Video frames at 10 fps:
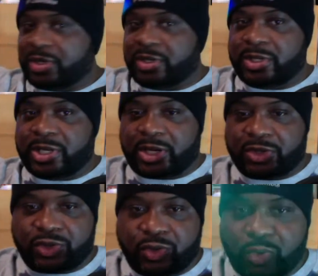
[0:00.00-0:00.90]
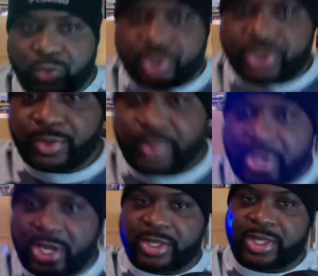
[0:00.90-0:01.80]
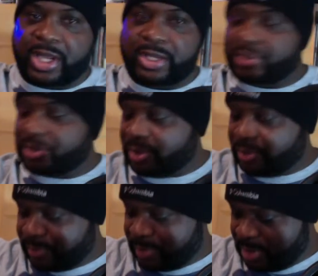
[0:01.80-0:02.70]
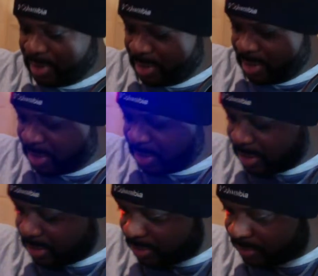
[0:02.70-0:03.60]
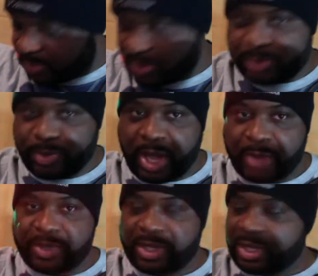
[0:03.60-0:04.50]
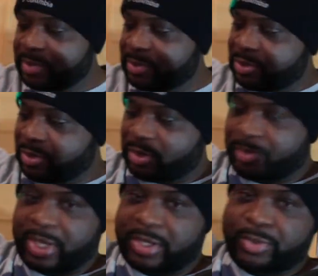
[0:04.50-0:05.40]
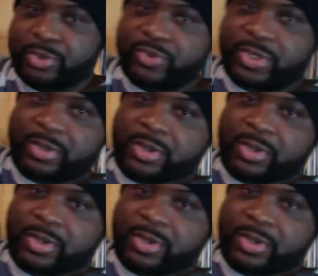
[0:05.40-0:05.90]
could have did like a score or something like that. So yeah, so if you just popped in, just talking about the movie